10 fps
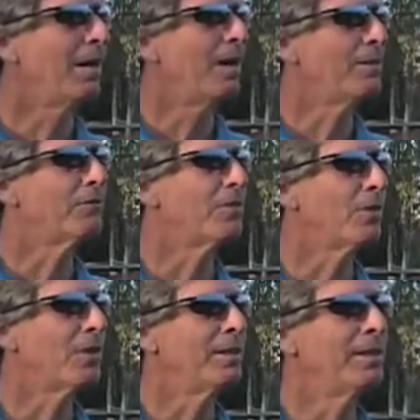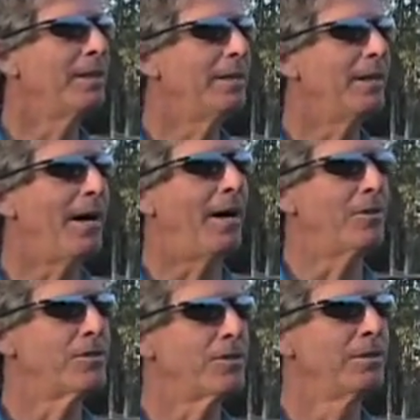on the floor in their
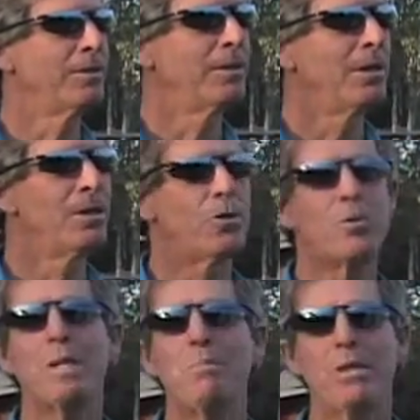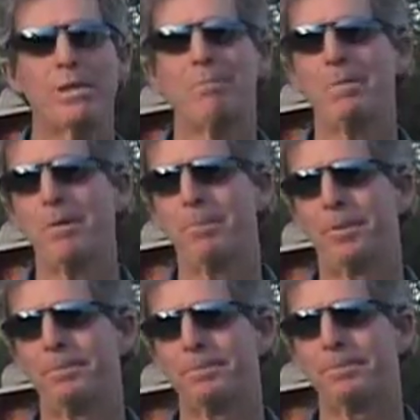house. 3 billion people.